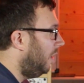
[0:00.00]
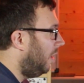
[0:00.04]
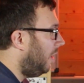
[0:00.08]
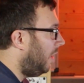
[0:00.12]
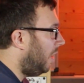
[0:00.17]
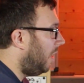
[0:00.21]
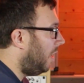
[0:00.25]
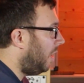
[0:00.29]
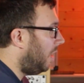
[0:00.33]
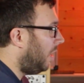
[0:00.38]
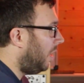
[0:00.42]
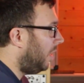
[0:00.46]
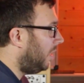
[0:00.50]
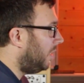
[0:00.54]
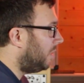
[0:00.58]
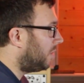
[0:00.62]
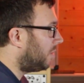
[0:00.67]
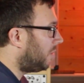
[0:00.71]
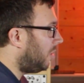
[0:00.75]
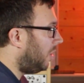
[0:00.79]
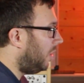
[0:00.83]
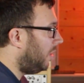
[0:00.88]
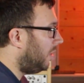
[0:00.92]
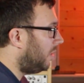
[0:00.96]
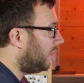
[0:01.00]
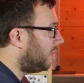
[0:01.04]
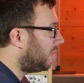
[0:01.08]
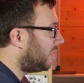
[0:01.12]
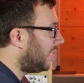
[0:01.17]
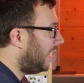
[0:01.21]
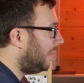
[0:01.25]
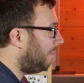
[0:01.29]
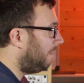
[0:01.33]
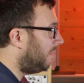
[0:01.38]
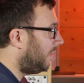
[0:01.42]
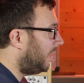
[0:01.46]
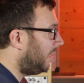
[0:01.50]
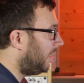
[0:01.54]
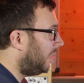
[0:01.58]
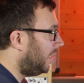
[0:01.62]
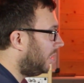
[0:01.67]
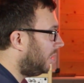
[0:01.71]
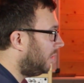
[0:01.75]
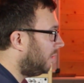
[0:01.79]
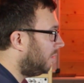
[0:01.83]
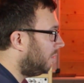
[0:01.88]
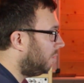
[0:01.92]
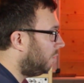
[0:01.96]
And it's kind of the same
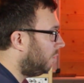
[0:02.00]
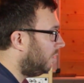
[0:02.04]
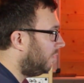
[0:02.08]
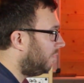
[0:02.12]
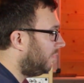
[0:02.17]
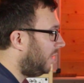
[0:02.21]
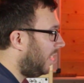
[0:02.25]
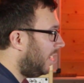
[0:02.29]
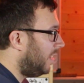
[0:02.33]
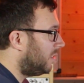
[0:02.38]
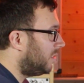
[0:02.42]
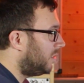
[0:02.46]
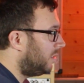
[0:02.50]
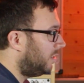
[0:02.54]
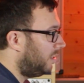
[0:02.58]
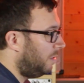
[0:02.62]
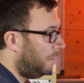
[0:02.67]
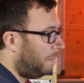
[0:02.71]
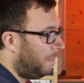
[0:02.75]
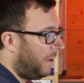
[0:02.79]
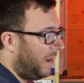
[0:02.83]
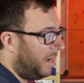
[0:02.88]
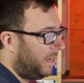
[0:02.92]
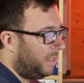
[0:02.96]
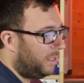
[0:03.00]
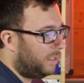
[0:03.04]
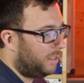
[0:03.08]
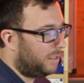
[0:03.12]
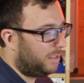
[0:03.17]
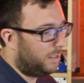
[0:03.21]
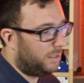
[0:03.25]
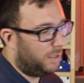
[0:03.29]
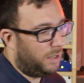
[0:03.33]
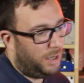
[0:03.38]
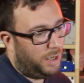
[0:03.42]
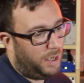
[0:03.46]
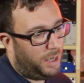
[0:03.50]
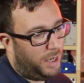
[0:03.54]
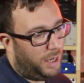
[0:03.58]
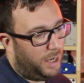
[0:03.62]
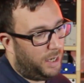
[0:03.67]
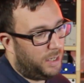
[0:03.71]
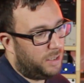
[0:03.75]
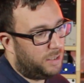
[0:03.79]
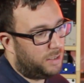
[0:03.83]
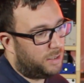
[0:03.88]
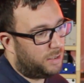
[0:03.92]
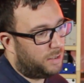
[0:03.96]
thinking with this. The bass
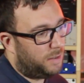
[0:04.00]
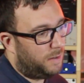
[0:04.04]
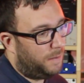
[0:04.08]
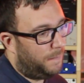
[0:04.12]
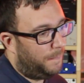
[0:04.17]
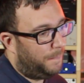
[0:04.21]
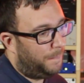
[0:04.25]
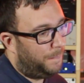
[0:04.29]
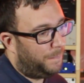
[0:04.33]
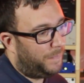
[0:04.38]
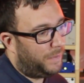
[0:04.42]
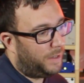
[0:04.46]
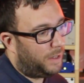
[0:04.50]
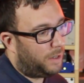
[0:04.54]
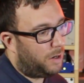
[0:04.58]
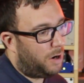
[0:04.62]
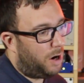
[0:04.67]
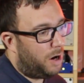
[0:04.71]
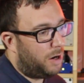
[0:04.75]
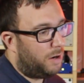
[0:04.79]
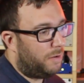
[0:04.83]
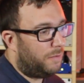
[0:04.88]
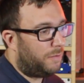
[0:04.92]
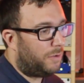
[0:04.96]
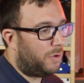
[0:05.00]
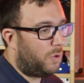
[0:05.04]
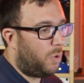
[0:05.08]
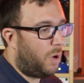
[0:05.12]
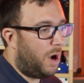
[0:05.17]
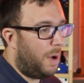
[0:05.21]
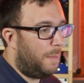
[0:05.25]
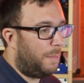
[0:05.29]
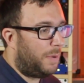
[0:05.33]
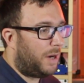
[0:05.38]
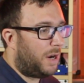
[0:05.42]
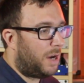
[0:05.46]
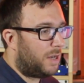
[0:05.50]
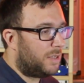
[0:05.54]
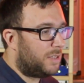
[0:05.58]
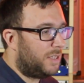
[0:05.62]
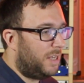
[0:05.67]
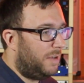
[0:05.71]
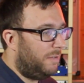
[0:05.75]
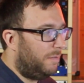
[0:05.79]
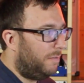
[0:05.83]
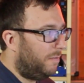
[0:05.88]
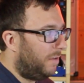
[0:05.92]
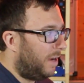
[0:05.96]
is kind of quite
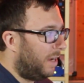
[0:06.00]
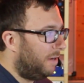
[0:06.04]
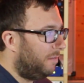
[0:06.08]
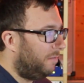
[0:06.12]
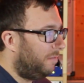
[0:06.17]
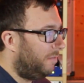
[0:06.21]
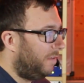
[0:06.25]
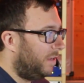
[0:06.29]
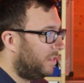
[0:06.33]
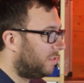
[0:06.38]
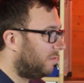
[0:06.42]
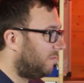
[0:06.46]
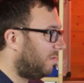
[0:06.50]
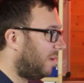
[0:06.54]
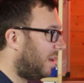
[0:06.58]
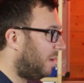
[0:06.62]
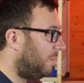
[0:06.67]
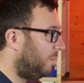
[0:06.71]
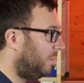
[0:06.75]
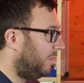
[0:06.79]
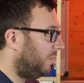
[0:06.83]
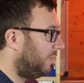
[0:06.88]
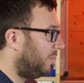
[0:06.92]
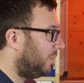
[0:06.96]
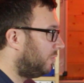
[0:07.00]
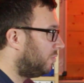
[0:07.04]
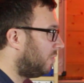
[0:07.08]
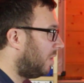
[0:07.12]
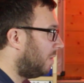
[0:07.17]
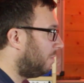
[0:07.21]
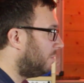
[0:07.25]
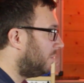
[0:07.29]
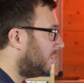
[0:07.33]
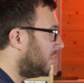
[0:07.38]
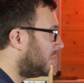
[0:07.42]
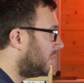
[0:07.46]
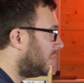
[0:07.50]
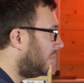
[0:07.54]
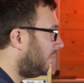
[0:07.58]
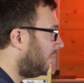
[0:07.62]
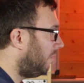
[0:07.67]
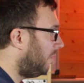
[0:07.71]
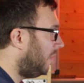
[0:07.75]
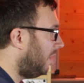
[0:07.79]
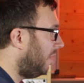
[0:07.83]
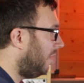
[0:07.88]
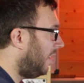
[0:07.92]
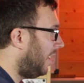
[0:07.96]
percussive and fits around with the drums and
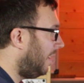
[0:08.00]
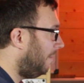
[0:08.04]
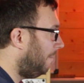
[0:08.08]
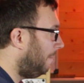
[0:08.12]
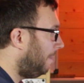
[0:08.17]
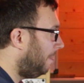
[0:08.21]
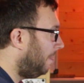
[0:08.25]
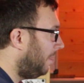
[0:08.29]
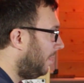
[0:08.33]
stuff like that.